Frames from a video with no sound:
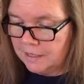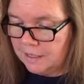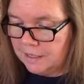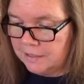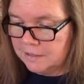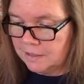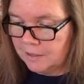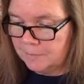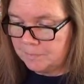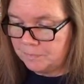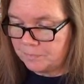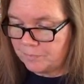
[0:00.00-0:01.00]
and
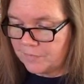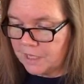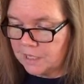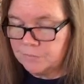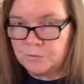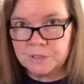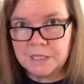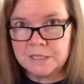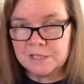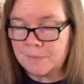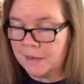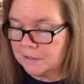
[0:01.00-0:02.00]
kind of bringing
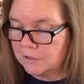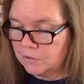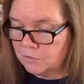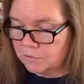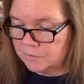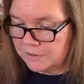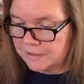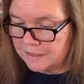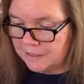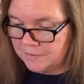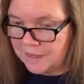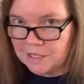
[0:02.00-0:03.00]
us back to
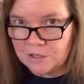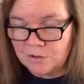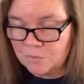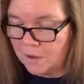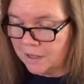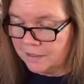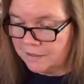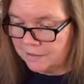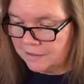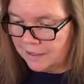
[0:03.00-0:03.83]
normalcy. Thank you, Wanda.